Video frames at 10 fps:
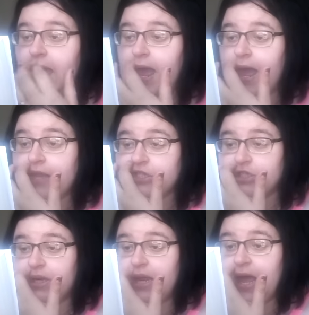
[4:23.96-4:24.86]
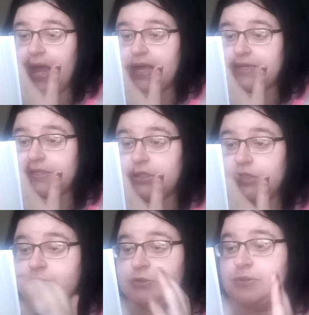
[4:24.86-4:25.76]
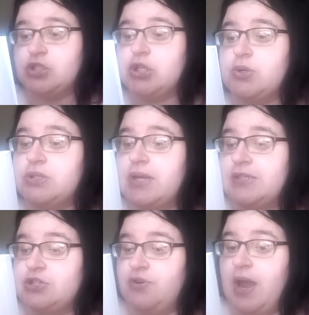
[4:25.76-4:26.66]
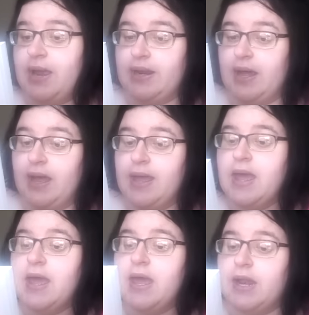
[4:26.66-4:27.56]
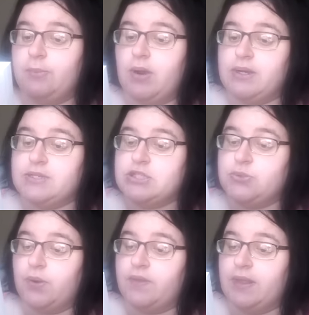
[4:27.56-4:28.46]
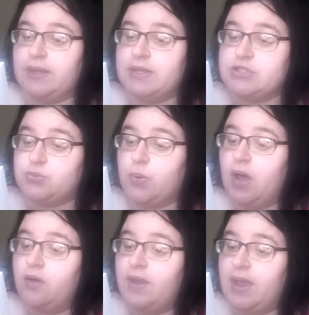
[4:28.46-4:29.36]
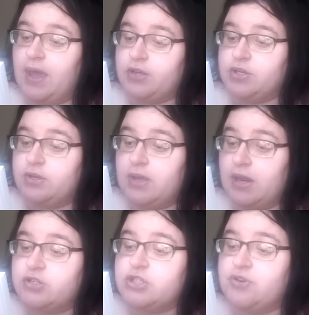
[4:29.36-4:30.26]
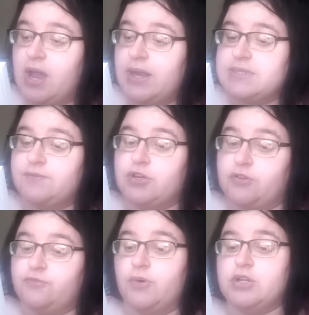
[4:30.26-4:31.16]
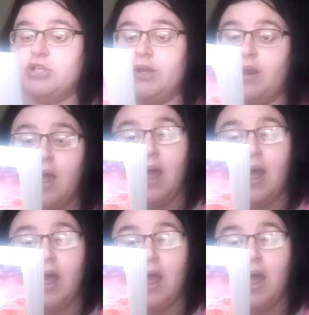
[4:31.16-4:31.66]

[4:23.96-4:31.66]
and she's been chosen as a dragon eye and apprenticed to one of the 12 energy dragons of good fortune.